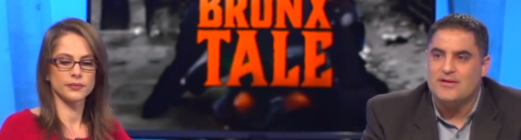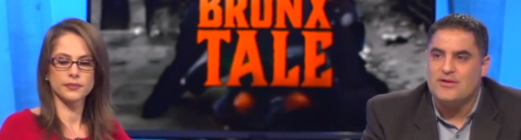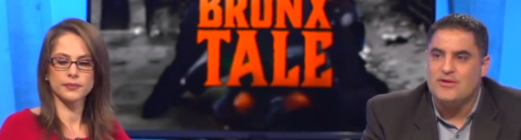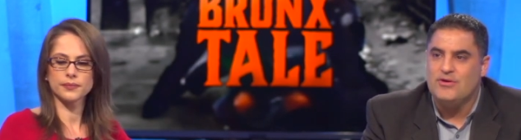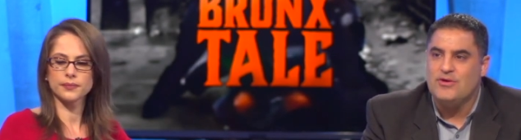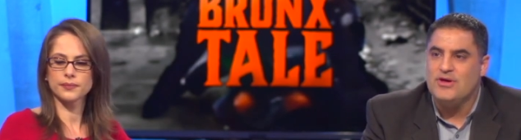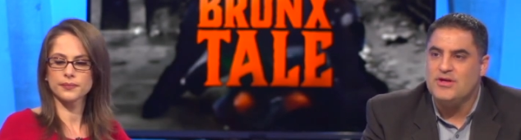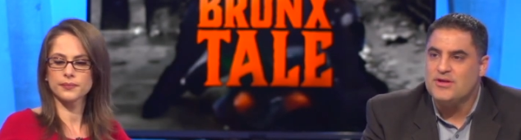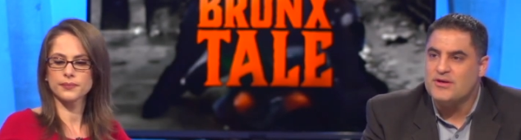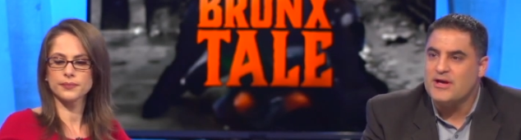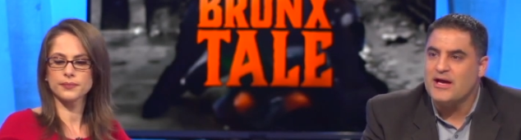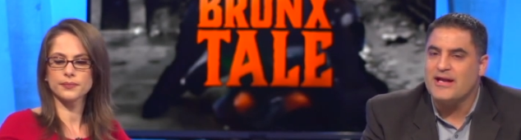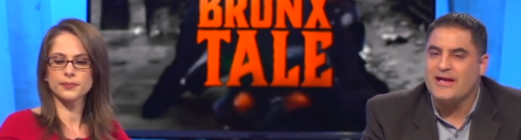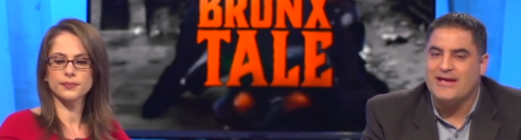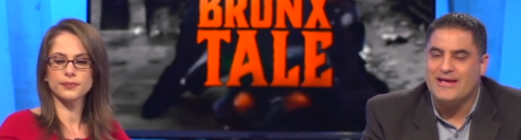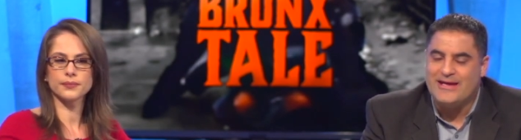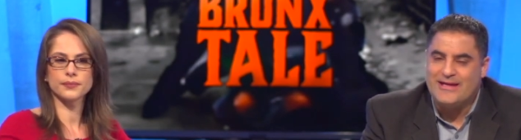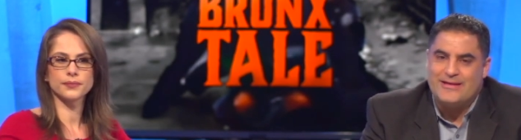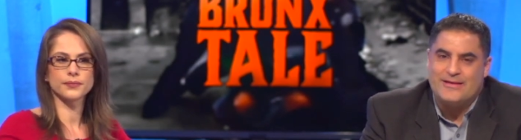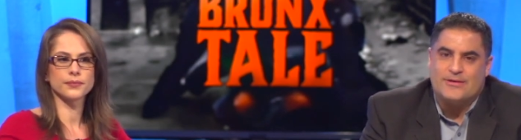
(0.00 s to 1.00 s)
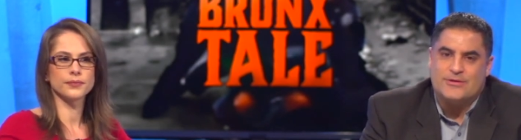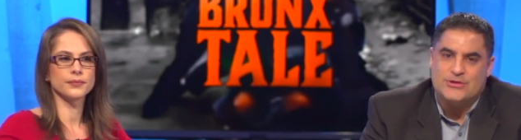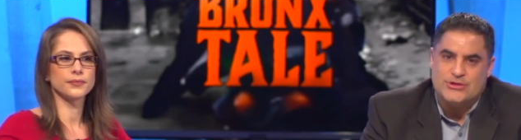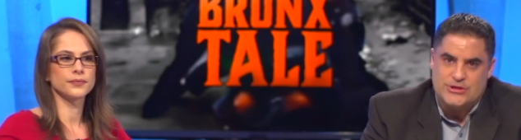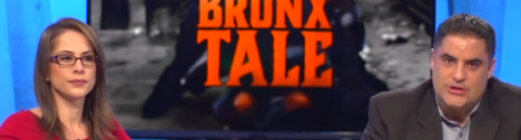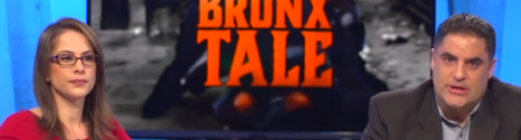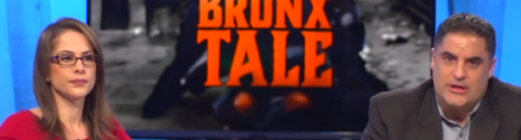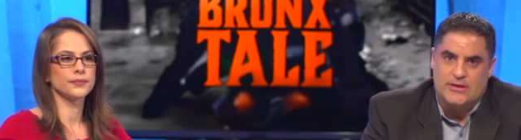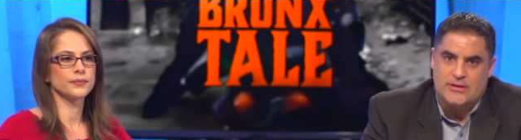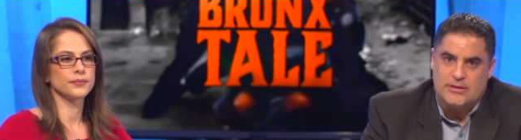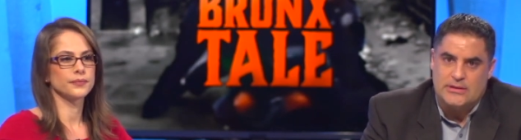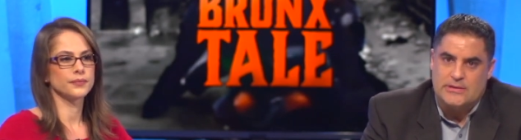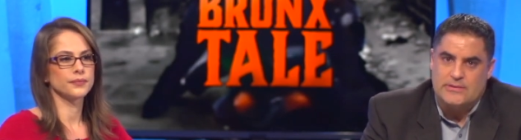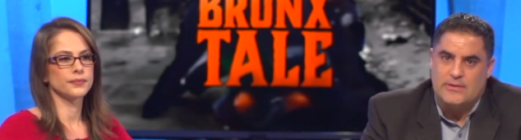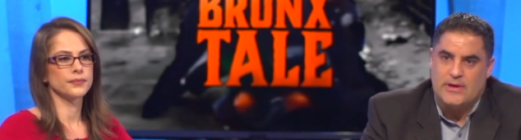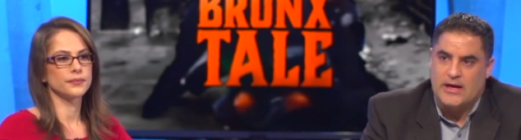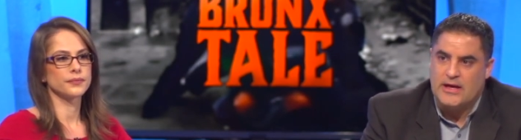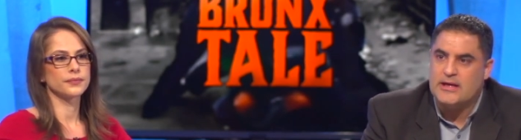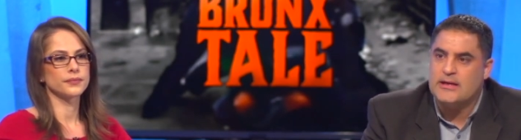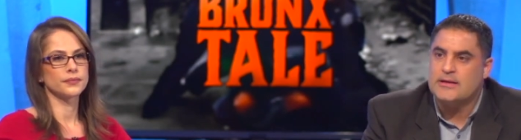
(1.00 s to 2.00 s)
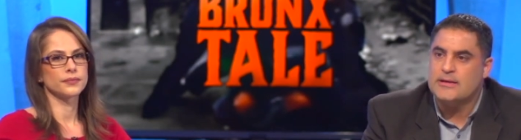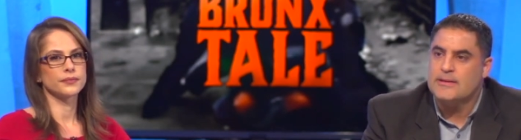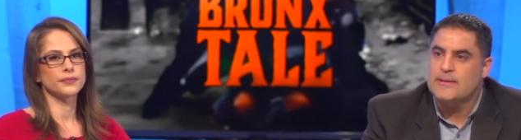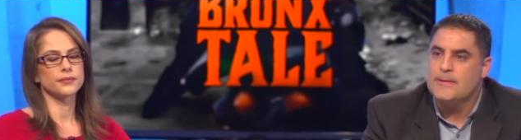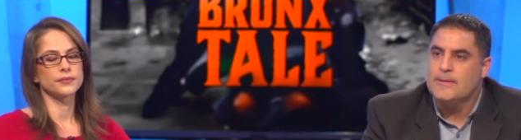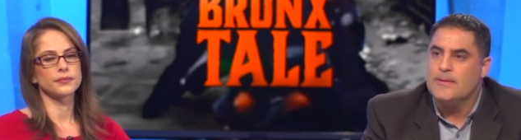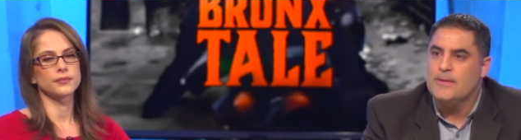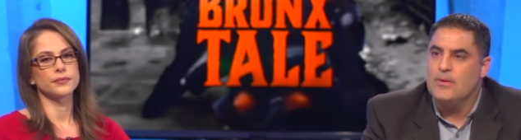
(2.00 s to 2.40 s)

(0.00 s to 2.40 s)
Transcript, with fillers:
Speaker 1: You either got to eat their shit, right?